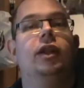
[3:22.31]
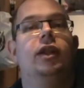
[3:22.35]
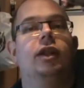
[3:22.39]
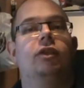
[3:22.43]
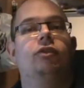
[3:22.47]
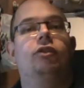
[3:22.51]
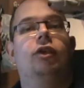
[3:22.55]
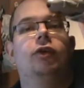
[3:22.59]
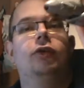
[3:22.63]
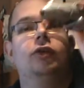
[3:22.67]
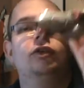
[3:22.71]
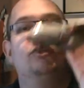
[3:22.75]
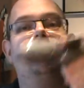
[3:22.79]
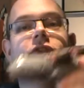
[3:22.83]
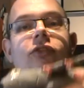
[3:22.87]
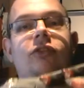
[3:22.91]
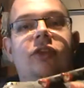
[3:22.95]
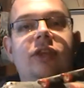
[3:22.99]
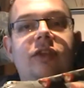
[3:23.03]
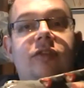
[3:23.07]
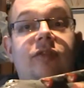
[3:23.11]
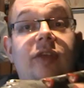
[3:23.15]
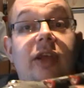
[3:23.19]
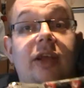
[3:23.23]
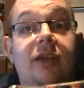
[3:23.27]
Let's go into
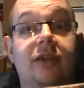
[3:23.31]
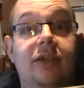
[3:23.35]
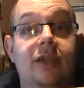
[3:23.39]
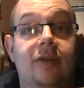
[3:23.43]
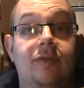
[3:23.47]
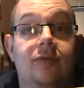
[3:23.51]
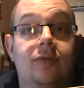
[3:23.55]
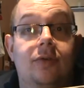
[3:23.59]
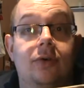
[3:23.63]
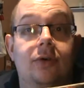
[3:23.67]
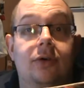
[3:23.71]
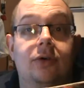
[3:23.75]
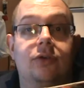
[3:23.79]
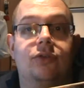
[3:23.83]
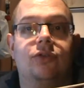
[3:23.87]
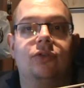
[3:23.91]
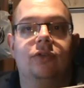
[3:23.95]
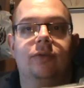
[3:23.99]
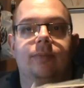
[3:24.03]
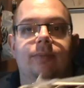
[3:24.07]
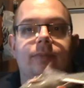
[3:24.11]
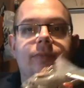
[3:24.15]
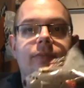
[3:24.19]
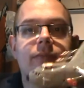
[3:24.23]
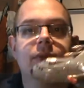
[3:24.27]
detailing
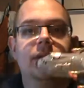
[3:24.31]
first.